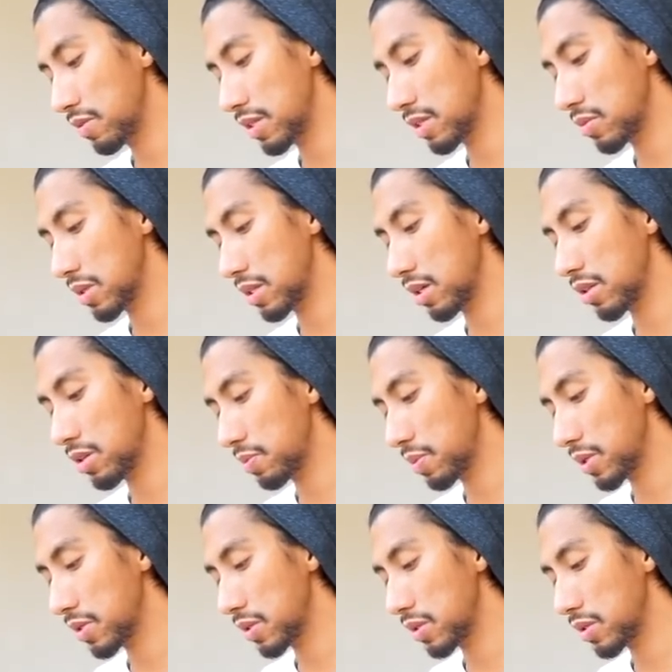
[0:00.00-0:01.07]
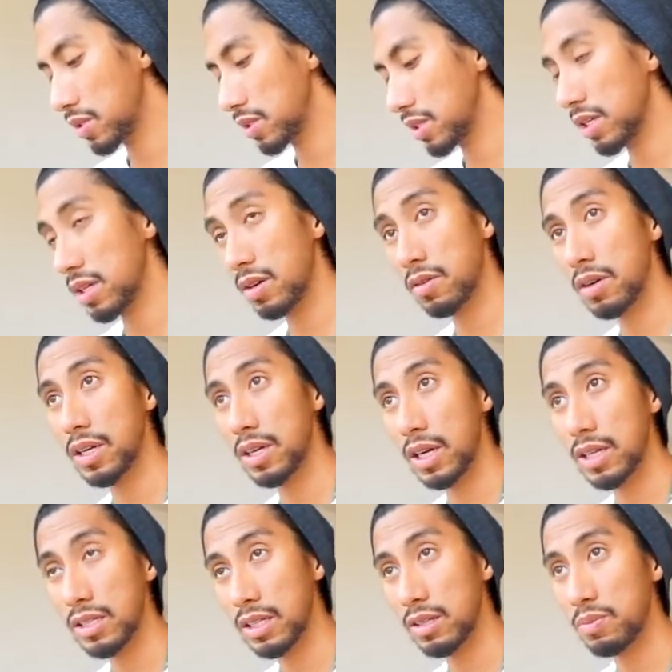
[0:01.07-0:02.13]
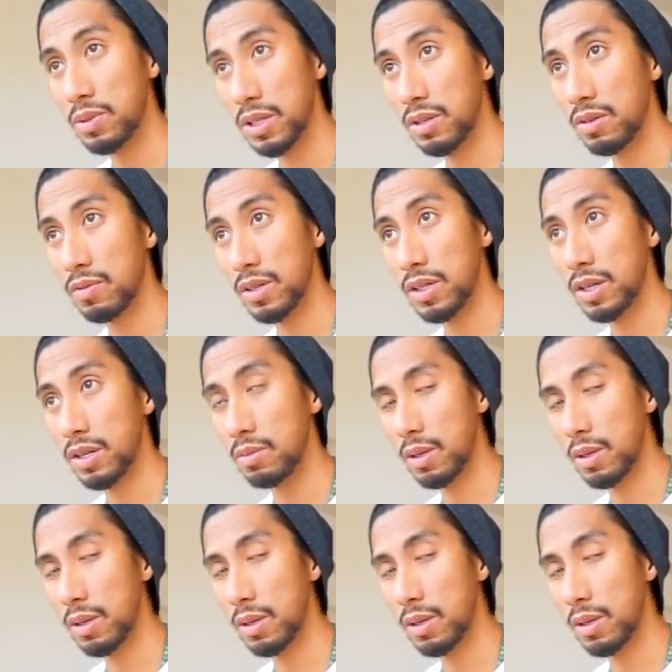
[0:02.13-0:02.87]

This is when the other person is just like, all right, I'll sit pretty over here.